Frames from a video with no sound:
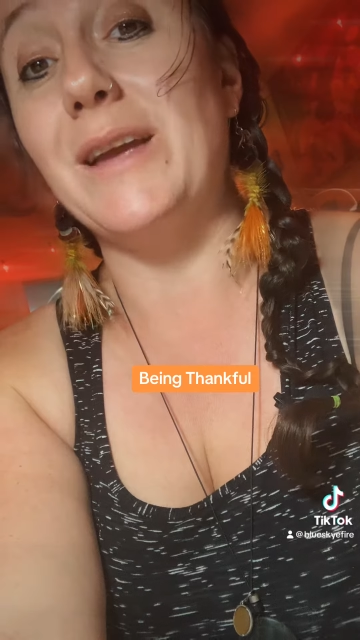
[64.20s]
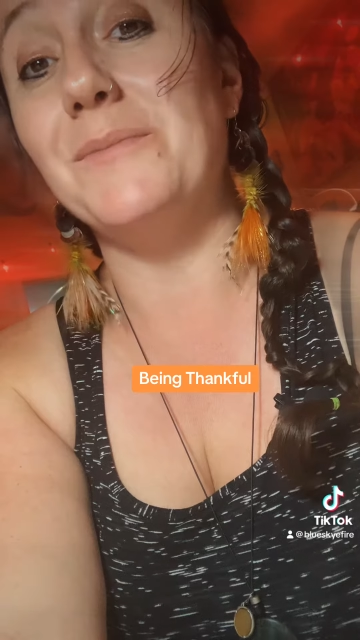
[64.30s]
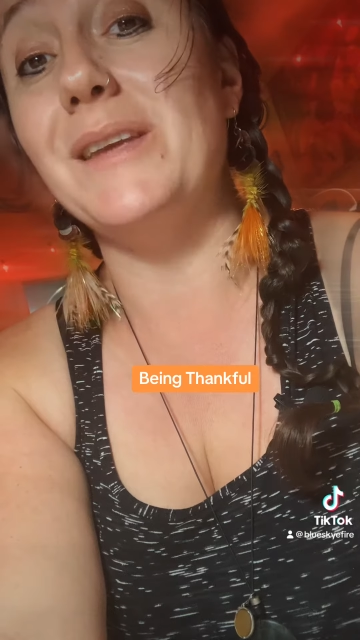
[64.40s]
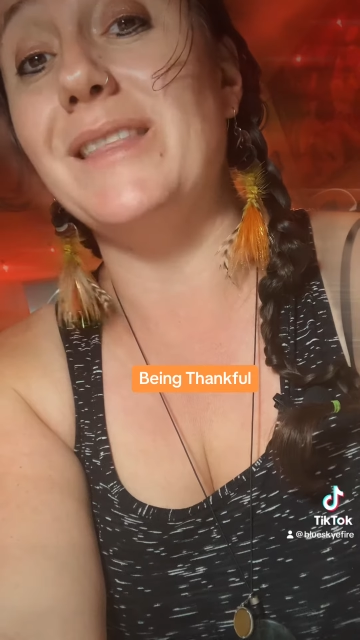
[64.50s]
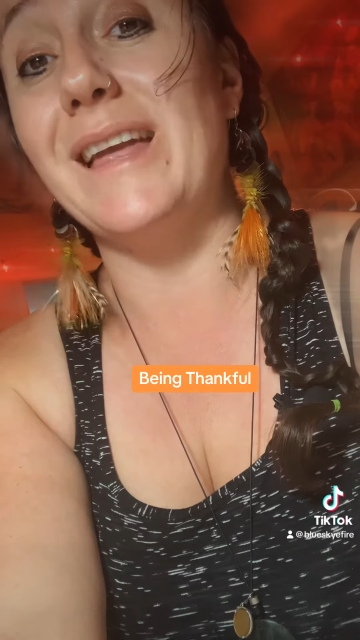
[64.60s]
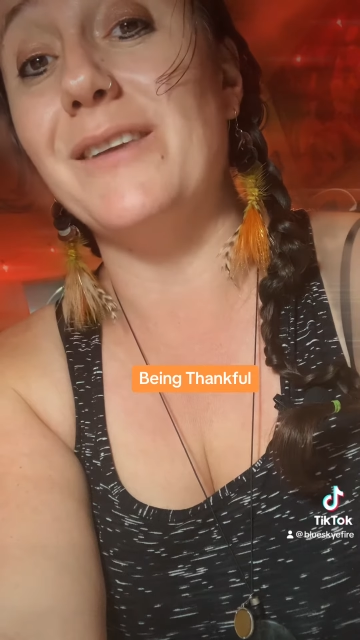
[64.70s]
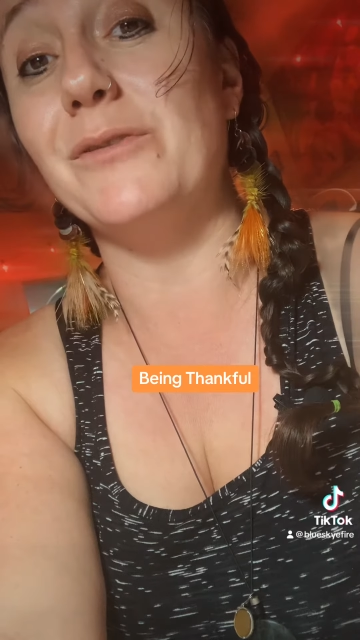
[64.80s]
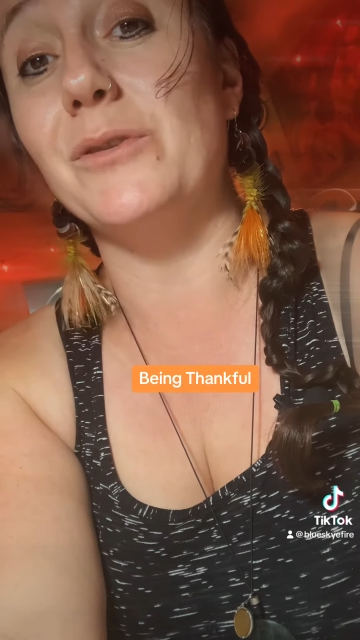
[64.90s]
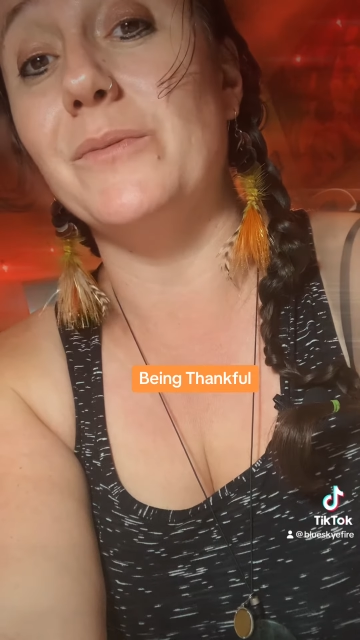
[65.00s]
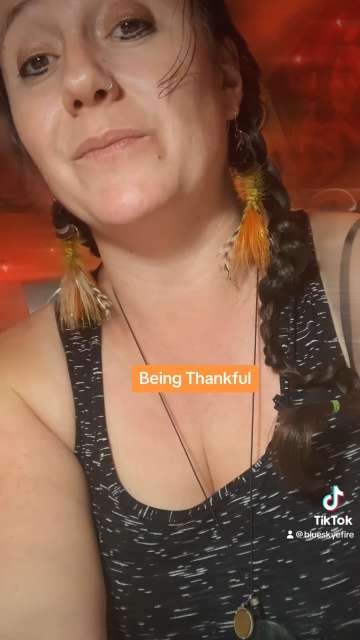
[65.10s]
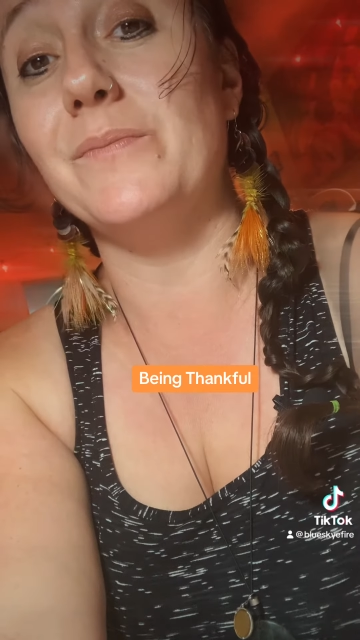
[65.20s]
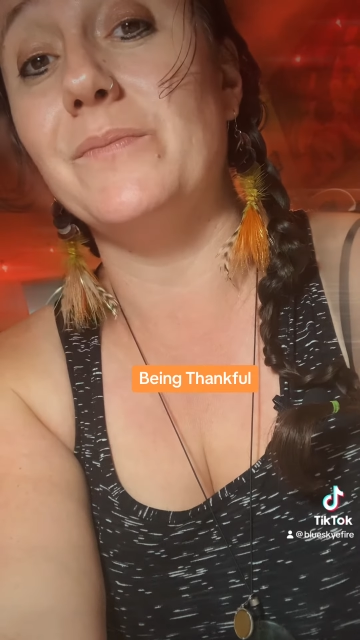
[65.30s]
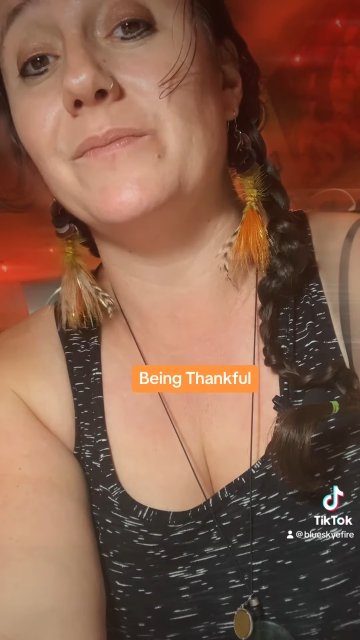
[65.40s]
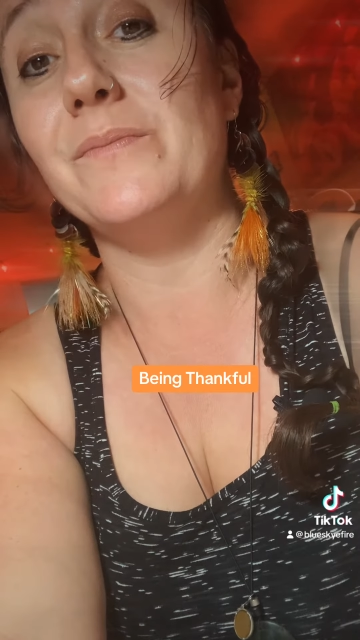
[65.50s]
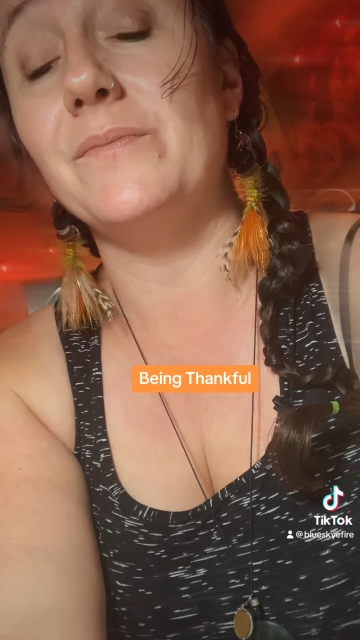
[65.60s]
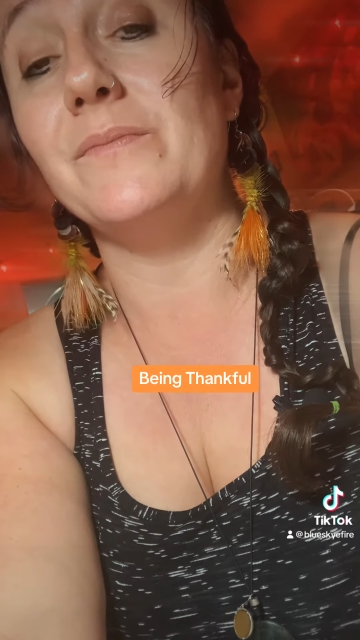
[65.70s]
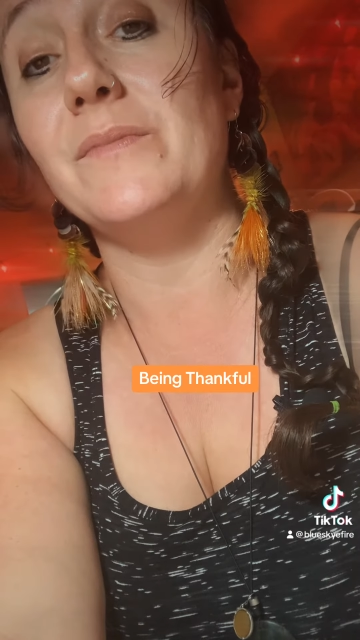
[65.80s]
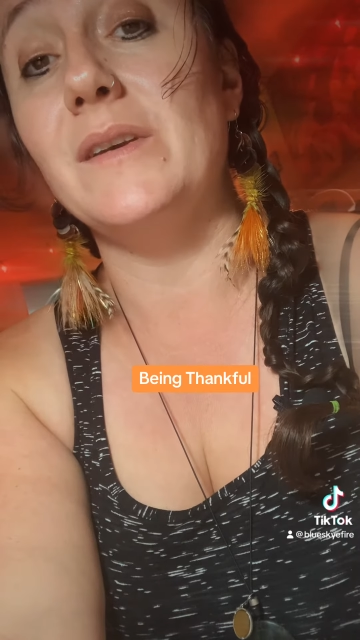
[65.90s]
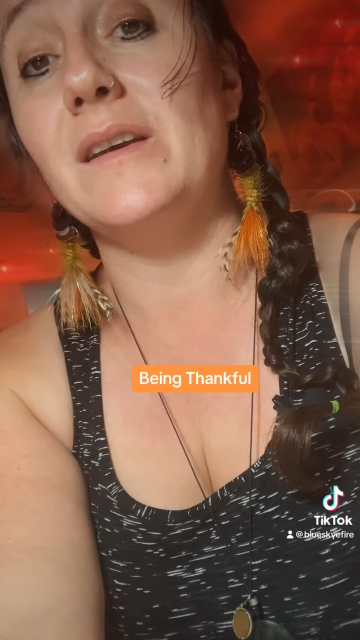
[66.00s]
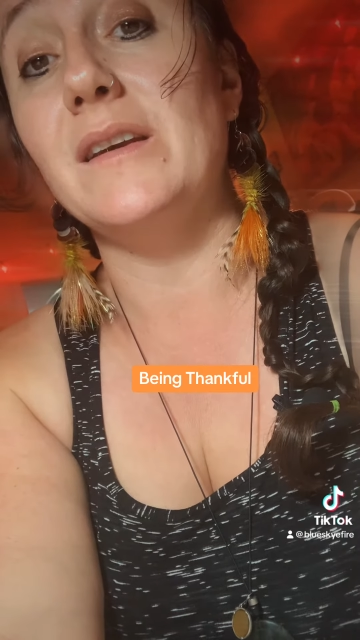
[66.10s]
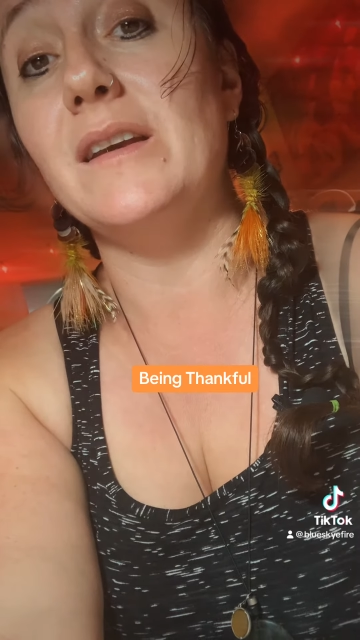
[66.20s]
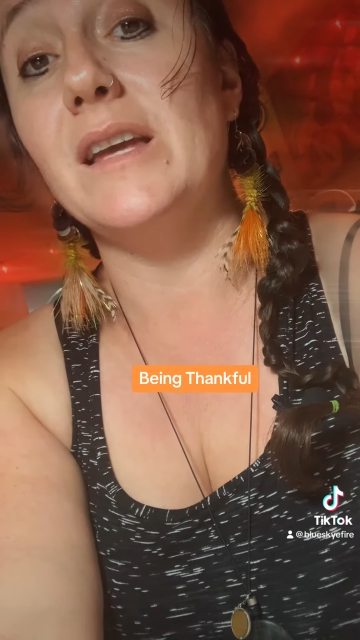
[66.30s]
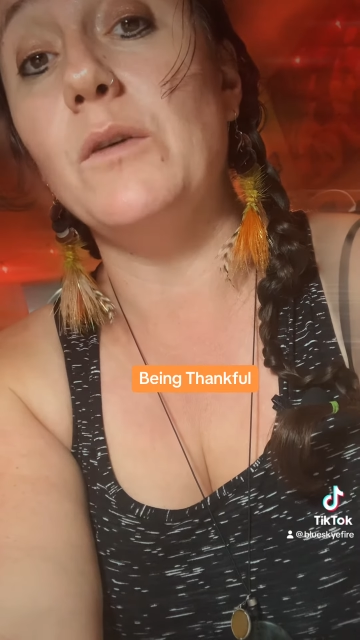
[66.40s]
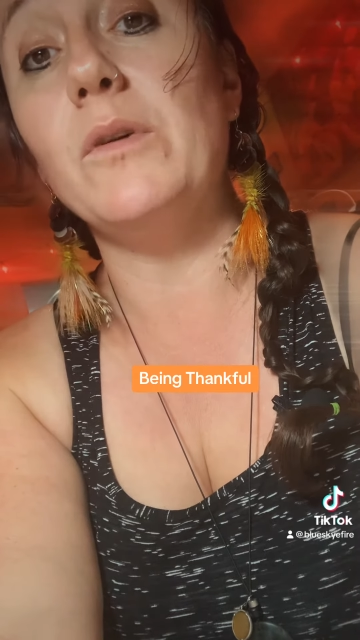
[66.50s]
and be thankful. It